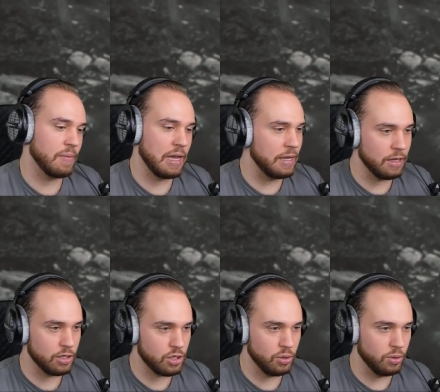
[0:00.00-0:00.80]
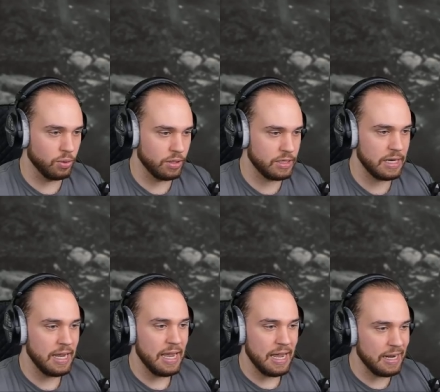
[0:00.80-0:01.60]
in those two lures.
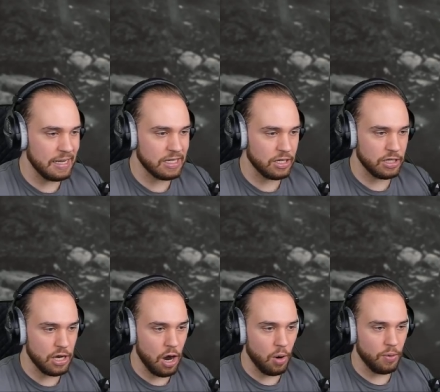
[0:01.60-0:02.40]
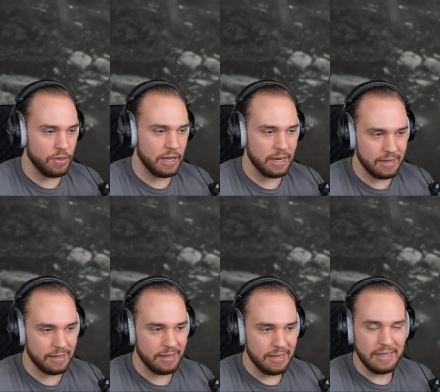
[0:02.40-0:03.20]
It is good to note that
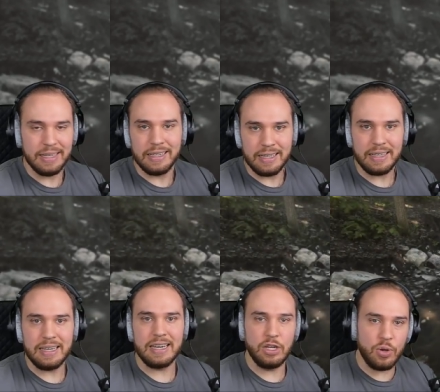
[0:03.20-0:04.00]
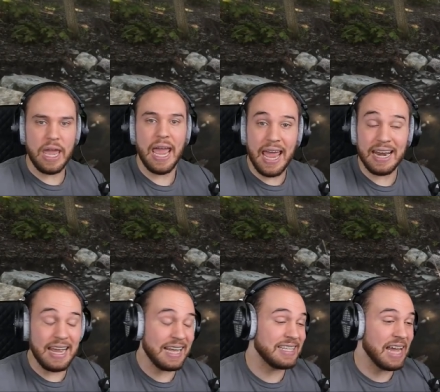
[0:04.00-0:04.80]
you can
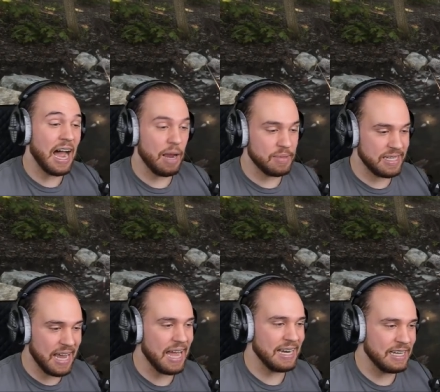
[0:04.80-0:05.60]
at times get